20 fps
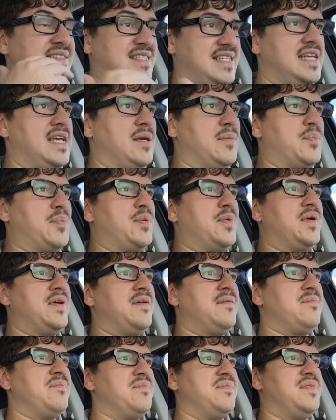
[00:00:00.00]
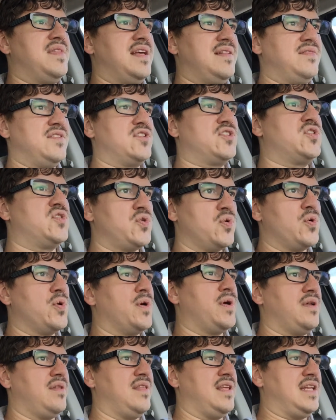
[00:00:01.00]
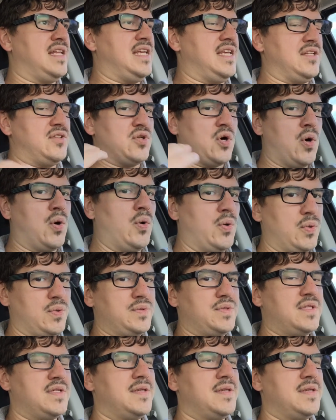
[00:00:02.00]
deep than the story that he told.